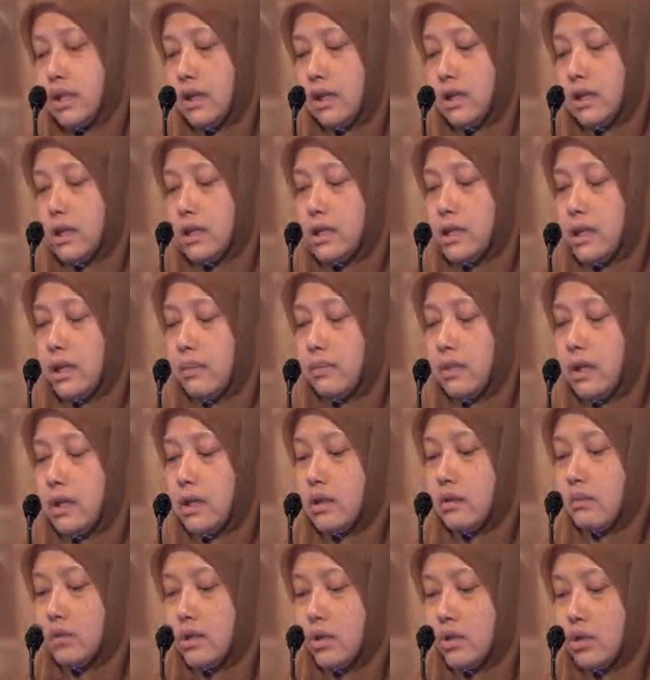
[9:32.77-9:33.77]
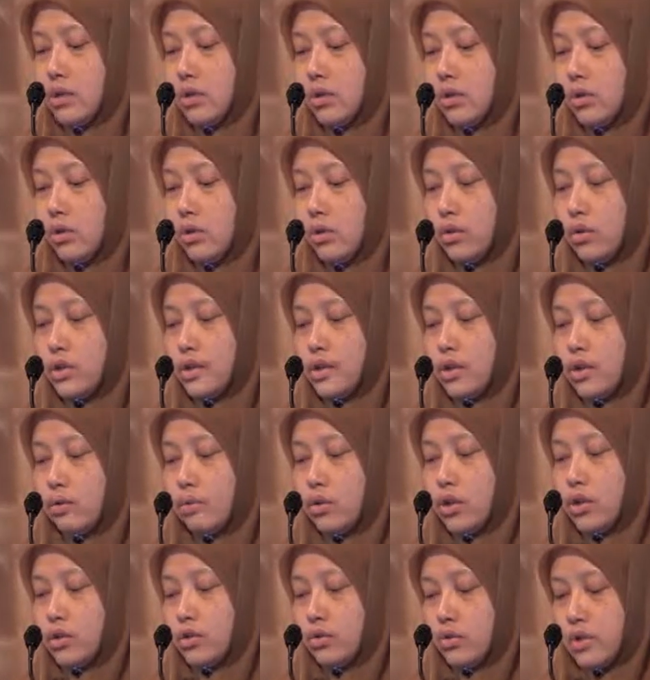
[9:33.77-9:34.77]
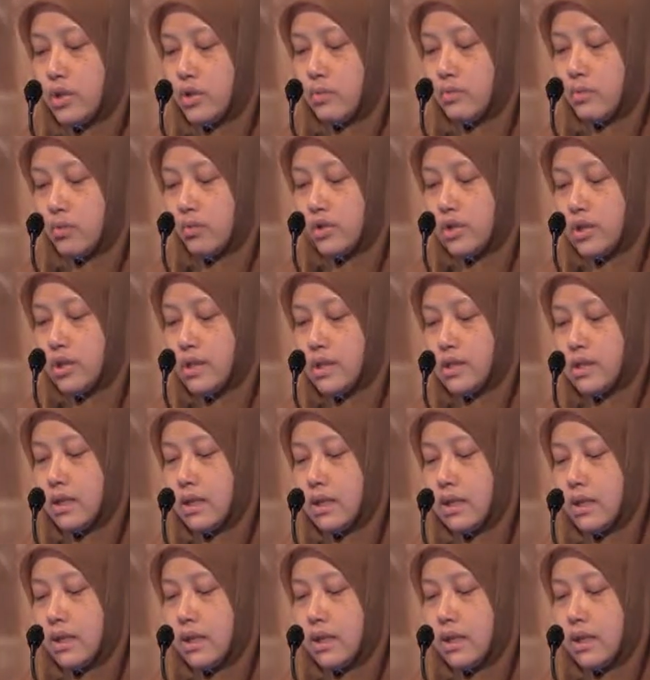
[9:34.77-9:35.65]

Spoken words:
in Islamic commercial law or Islamic jurisprudence,